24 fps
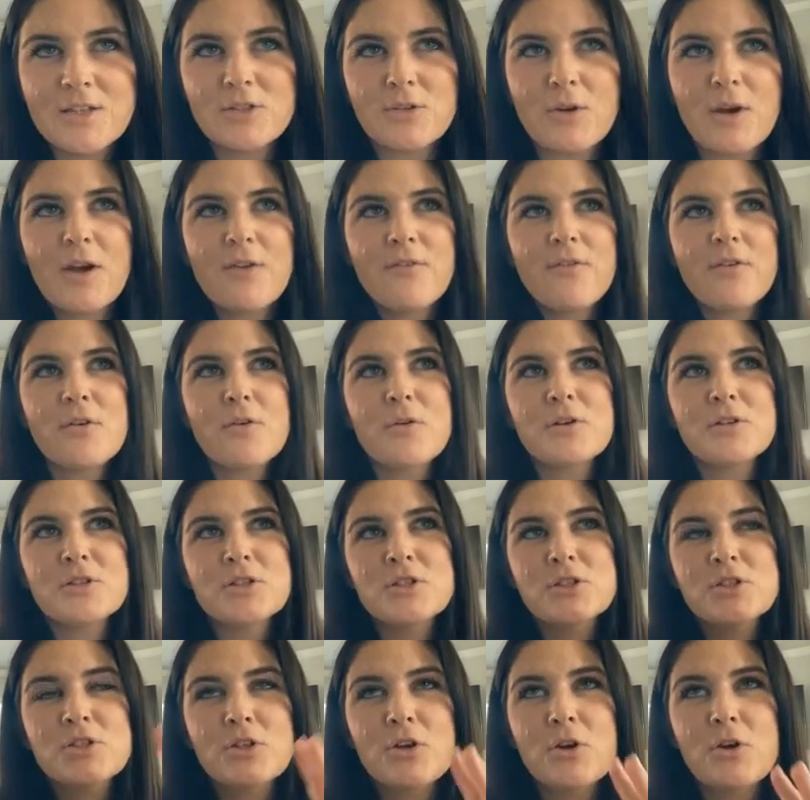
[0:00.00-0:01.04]
So I have a
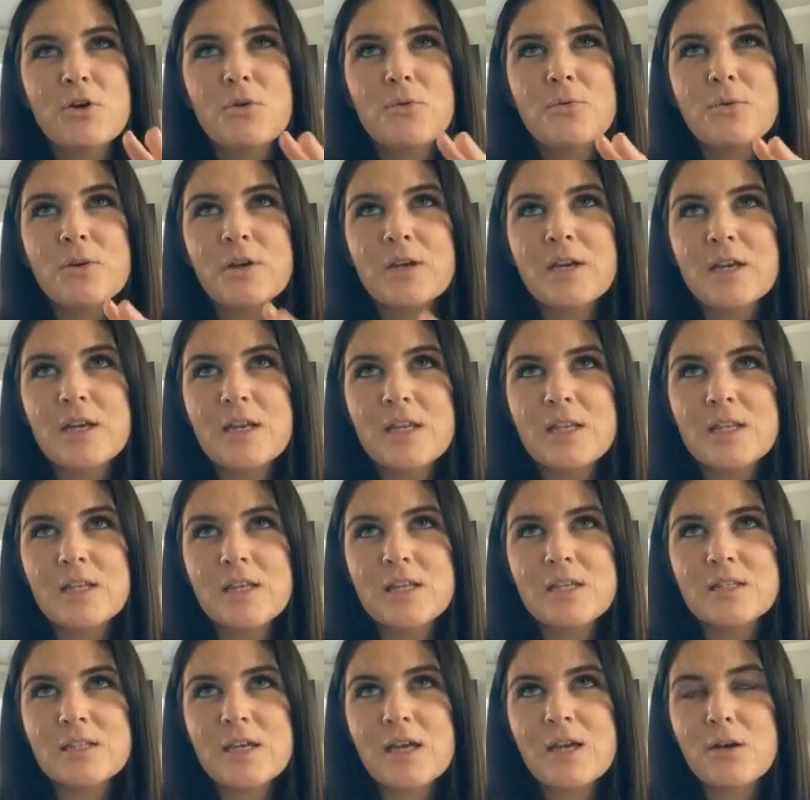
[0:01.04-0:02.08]
question. So we're getting
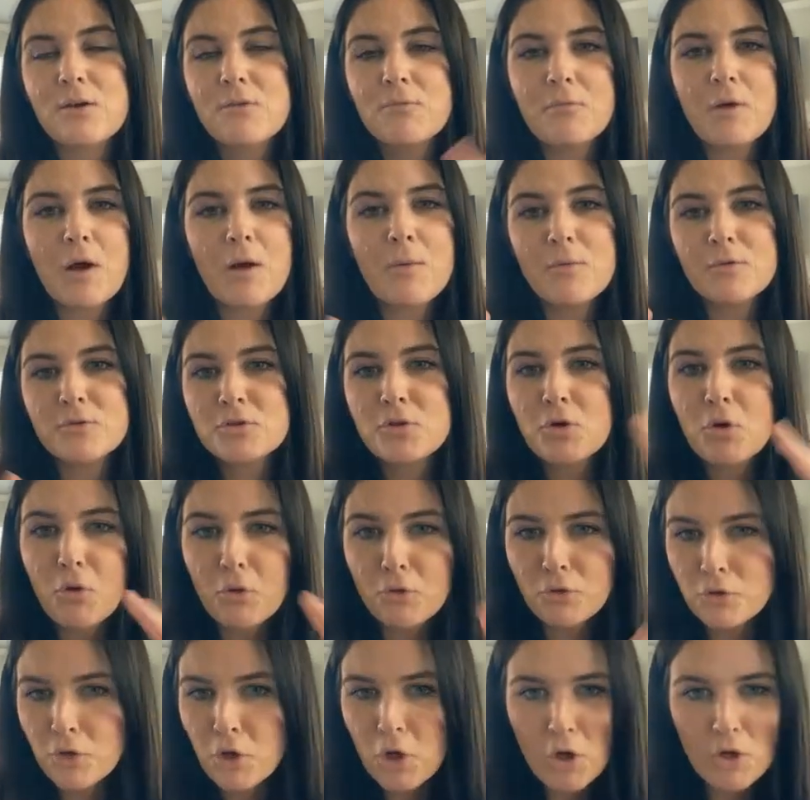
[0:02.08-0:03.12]
these like almost cold
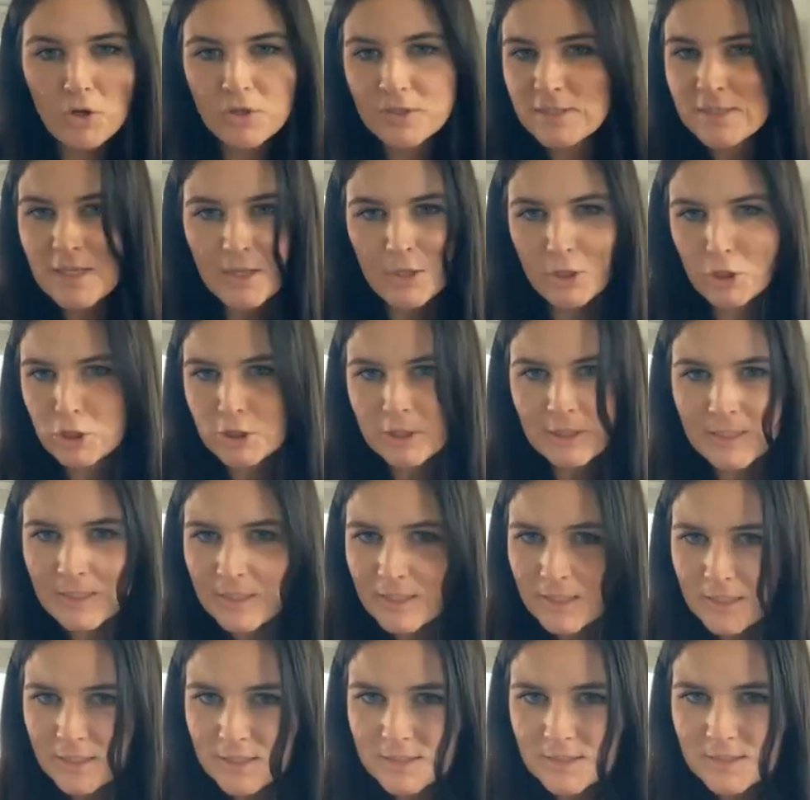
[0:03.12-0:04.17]
call seller
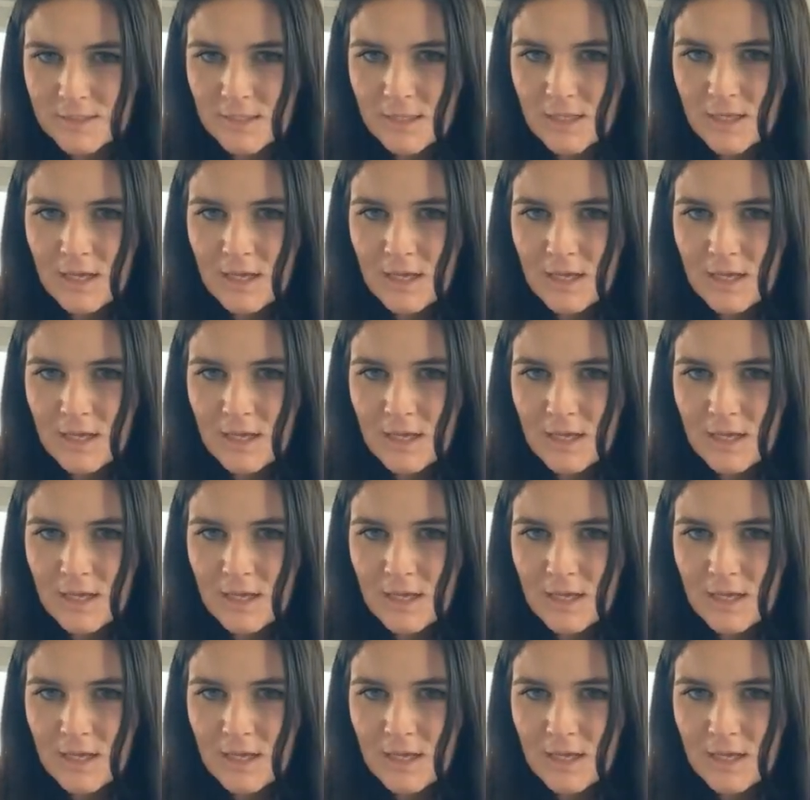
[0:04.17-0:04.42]
leads.